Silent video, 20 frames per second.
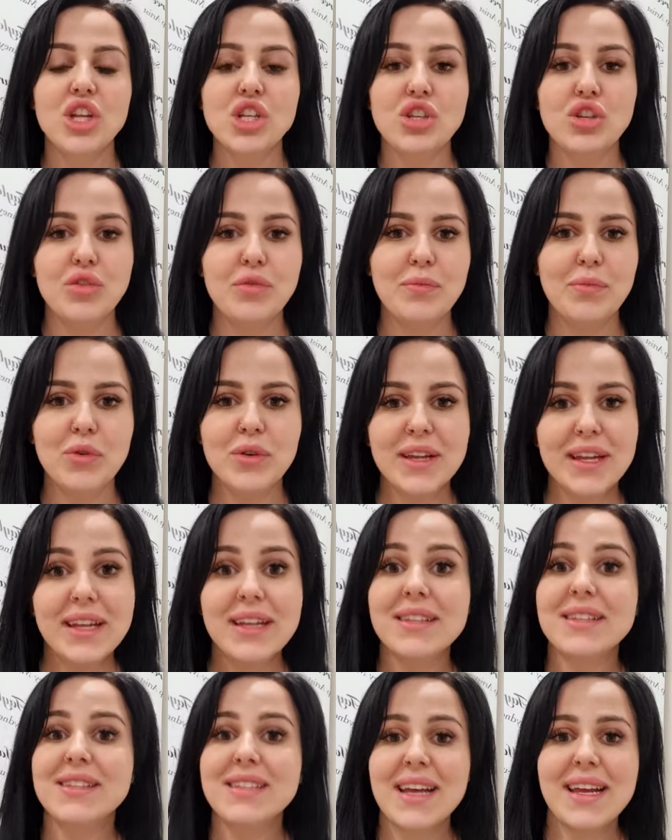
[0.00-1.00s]
new
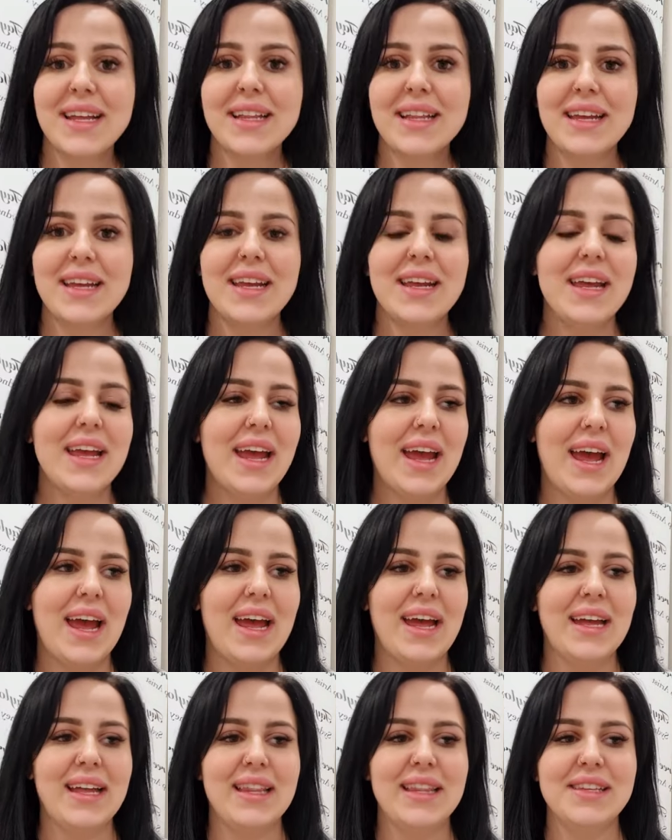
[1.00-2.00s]
bookings daily.
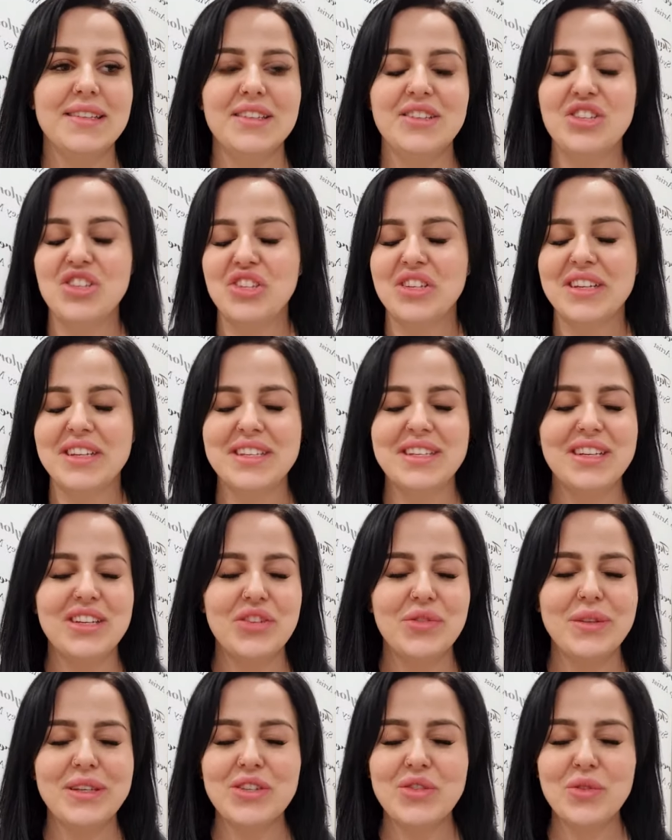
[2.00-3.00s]
This is just
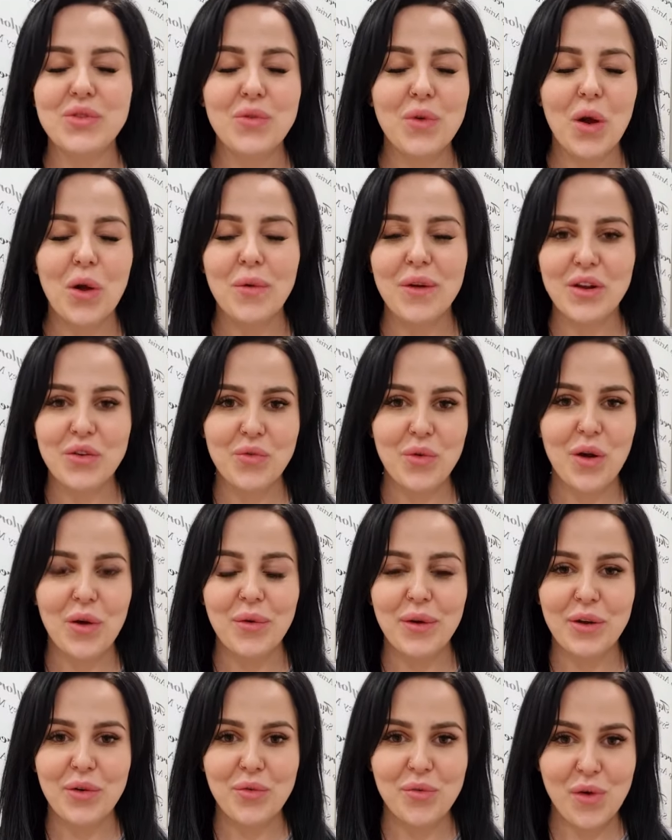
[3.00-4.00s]
continuing to grow and
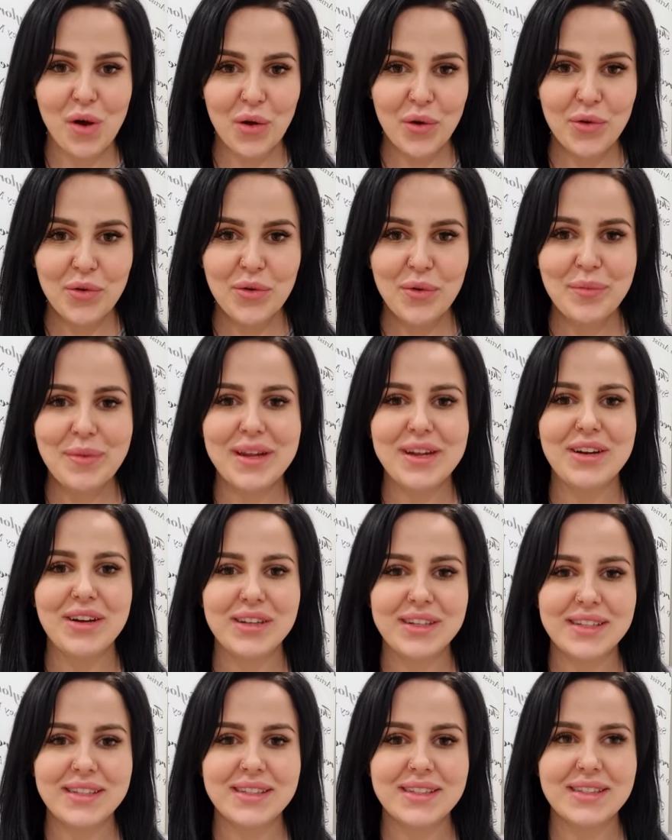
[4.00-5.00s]
grow and grow
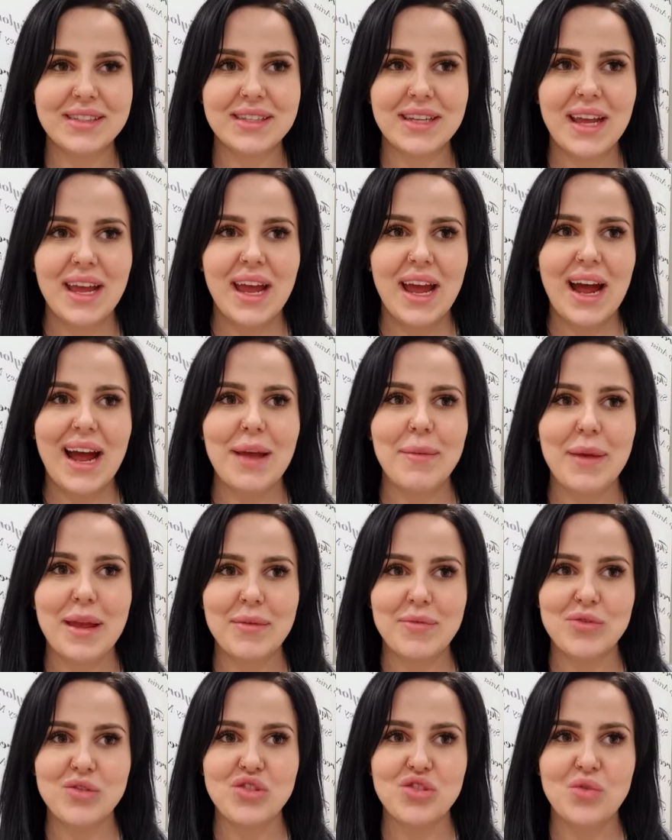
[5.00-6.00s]
because I'm
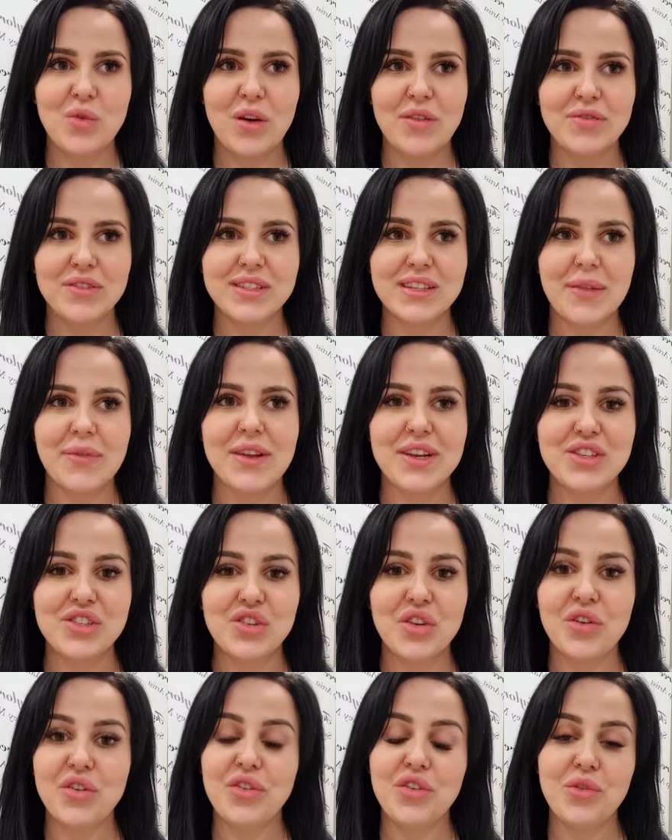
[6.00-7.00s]
able to offer something
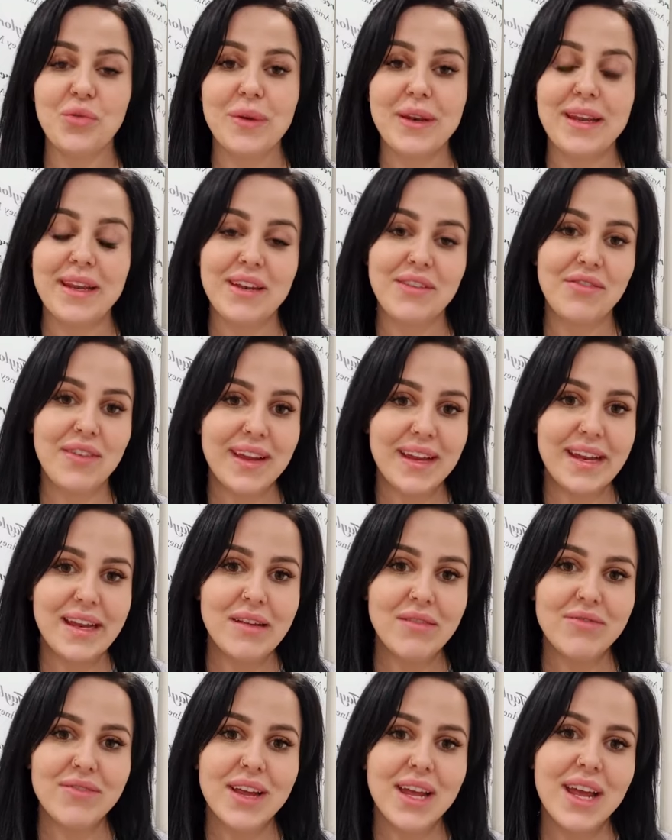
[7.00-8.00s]
so new and
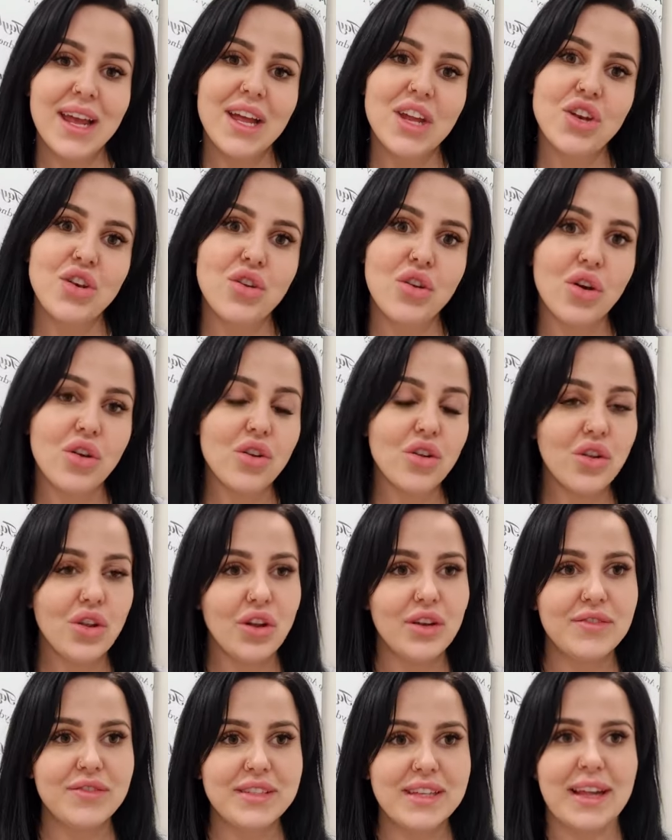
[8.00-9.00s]
innovative. Not a
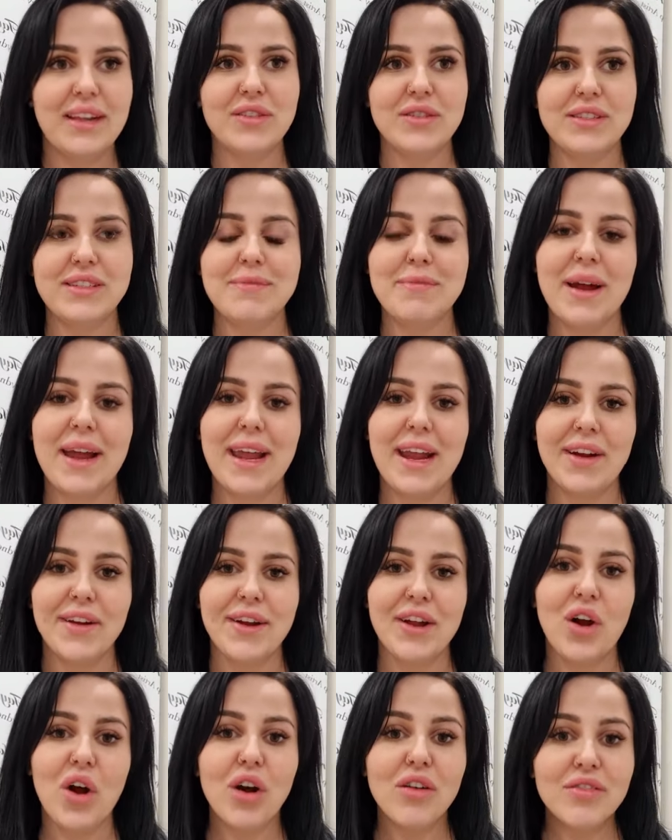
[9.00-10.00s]
lot of salons in my
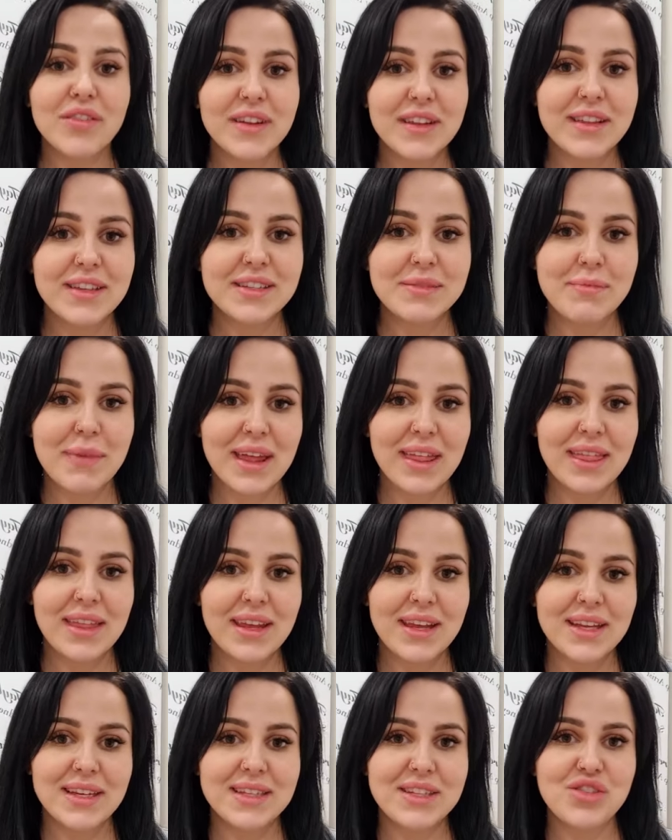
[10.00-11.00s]
area offer this
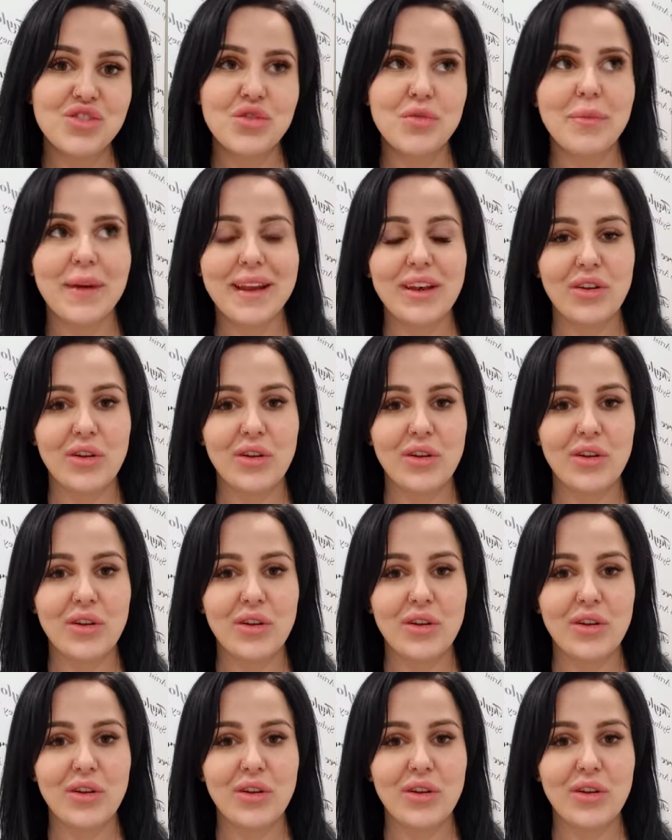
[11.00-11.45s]
method. To my